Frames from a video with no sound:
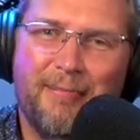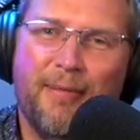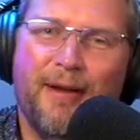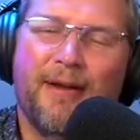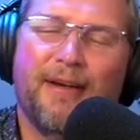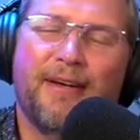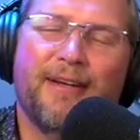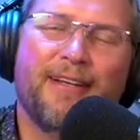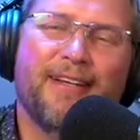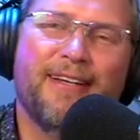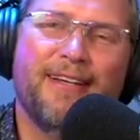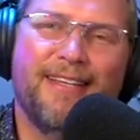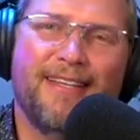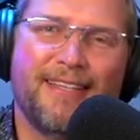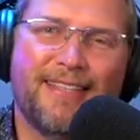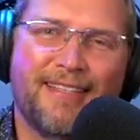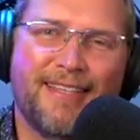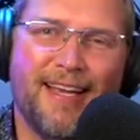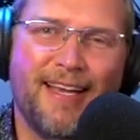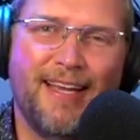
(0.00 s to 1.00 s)
America
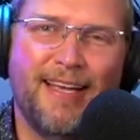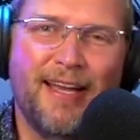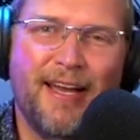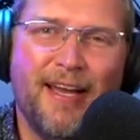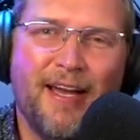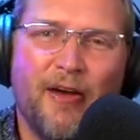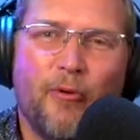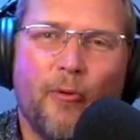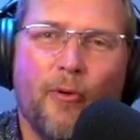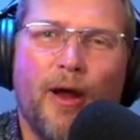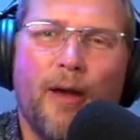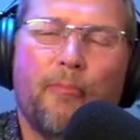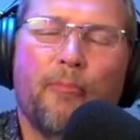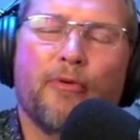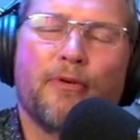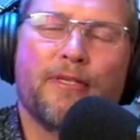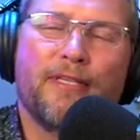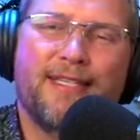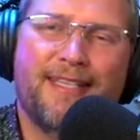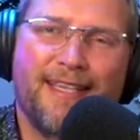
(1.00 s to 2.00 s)
is a
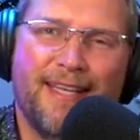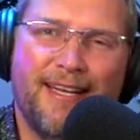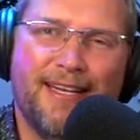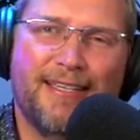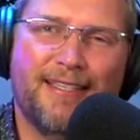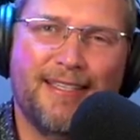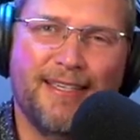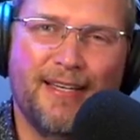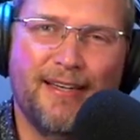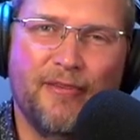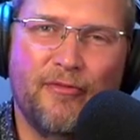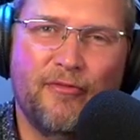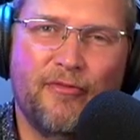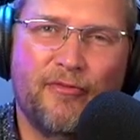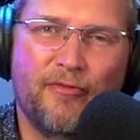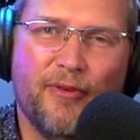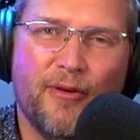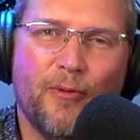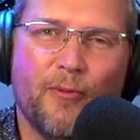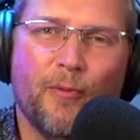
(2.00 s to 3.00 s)

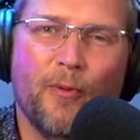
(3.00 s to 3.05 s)
representative